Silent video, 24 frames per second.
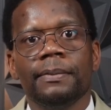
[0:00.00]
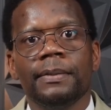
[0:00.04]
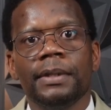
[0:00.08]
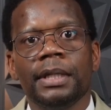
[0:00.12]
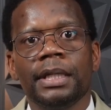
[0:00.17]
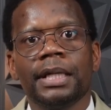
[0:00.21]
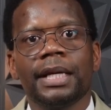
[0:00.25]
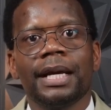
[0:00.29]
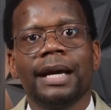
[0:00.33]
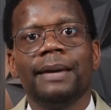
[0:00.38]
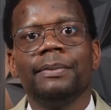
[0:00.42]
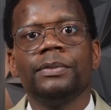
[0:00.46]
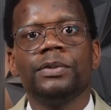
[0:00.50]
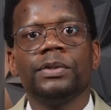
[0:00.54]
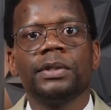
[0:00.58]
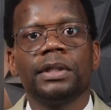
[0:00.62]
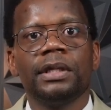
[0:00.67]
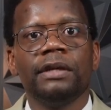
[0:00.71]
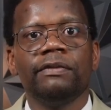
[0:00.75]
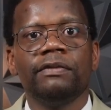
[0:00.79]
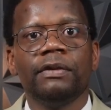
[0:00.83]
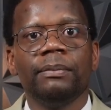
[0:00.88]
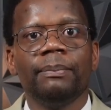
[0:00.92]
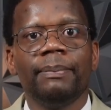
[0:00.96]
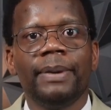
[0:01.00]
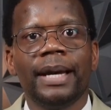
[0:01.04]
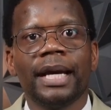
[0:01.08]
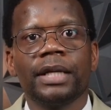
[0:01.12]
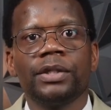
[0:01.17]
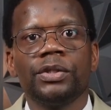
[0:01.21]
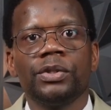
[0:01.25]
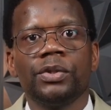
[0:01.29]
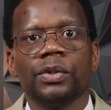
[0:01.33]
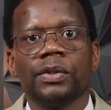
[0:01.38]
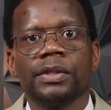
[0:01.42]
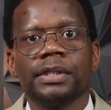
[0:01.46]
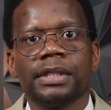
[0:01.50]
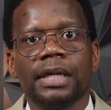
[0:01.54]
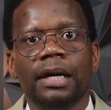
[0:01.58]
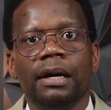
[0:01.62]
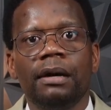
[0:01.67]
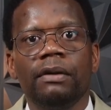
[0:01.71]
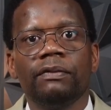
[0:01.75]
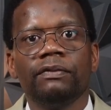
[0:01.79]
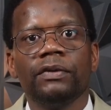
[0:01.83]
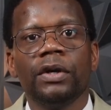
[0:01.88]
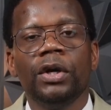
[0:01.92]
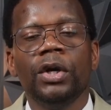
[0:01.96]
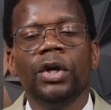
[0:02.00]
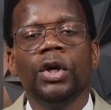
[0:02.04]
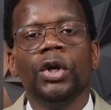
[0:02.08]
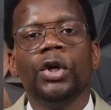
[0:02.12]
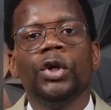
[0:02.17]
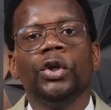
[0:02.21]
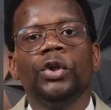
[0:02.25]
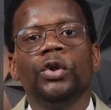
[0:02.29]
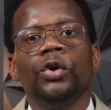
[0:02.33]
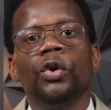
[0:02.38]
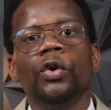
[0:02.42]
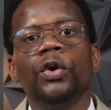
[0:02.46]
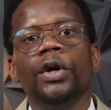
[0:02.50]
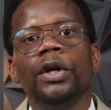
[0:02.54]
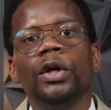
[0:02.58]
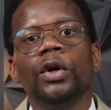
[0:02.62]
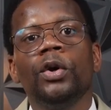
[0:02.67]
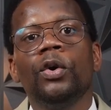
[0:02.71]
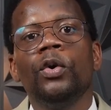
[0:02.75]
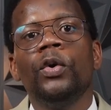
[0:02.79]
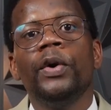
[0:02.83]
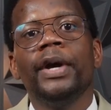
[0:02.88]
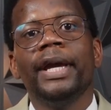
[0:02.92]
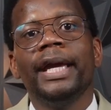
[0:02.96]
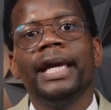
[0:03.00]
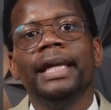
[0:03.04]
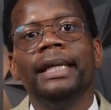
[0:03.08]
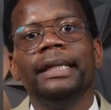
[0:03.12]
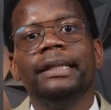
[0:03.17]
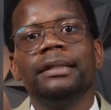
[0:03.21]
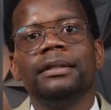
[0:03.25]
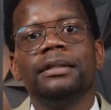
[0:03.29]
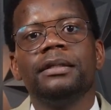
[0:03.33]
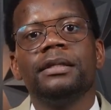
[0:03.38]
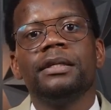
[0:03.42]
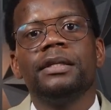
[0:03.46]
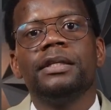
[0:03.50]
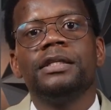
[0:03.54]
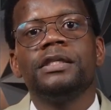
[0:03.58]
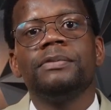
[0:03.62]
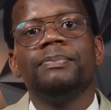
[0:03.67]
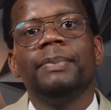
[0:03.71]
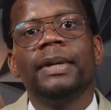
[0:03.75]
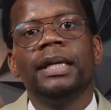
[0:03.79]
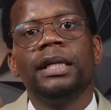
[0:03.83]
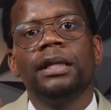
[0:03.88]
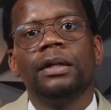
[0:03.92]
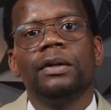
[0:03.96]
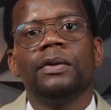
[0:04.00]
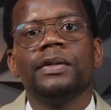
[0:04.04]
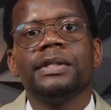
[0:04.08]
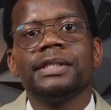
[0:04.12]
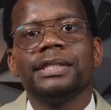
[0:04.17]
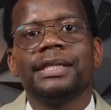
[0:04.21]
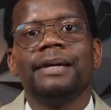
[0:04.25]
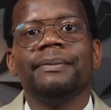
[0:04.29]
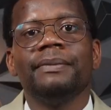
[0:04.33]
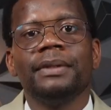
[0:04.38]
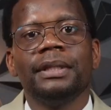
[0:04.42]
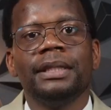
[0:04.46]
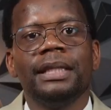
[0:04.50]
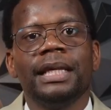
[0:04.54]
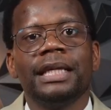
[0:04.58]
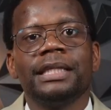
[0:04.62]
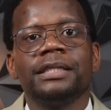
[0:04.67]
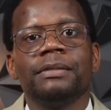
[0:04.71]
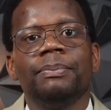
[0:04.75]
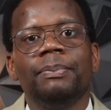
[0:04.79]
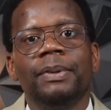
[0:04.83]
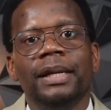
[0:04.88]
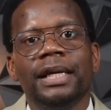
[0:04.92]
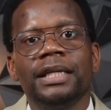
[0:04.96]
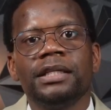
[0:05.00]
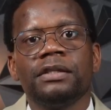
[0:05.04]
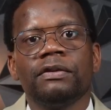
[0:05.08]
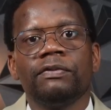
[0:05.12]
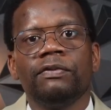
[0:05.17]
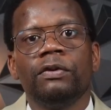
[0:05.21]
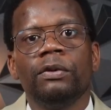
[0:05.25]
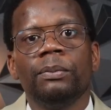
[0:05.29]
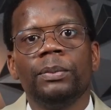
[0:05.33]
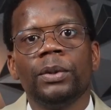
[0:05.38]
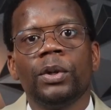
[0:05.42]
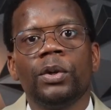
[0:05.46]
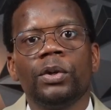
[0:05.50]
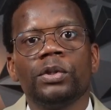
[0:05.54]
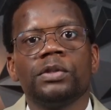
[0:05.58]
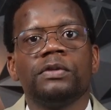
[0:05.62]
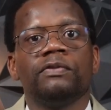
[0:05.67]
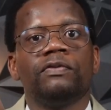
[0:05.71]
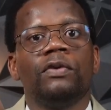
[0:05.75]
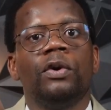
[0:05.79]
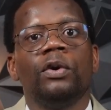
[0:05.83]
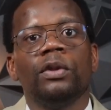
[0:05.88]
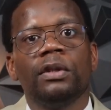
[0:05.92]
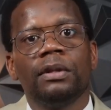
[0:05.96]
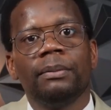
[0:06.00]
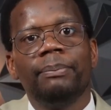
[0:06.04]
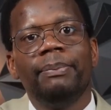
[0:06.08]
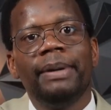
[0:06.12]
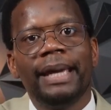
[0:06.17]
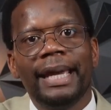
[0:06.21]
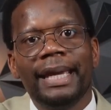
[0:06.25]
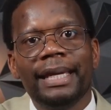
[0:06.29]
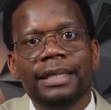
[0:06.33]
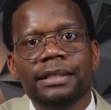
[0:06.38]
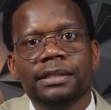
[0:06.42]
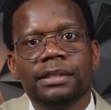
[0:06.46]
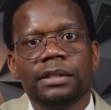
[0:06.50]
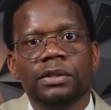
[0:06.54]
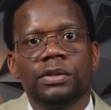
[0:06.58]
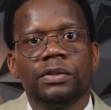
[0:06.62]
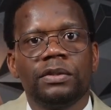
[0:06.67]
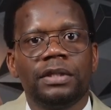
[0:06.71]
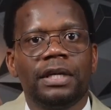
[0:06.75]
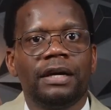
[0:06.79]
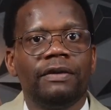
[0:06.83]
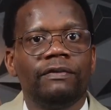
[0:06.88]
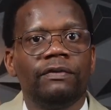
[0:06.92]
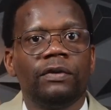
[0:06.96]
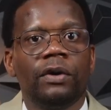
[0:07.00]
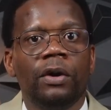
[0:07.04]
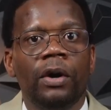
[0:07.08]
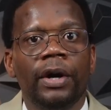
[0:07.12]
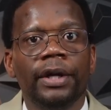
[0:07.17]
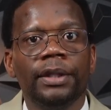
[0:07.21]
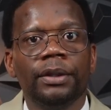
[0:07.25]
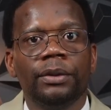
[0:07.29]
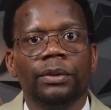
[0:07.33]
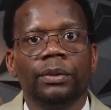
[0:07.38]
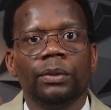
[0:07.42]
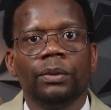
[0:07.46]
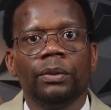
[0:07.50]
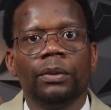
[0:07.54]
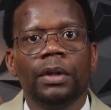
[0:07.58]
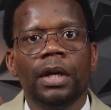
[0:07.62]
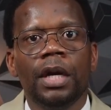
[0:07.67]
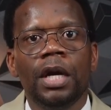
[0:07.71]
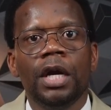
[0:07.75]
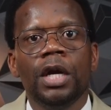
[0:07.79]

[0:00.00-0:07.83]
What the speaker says: it comes to giving back to yourself, you're going to go and spend it on something that's pleasurable because of all the pains that you now have gone through.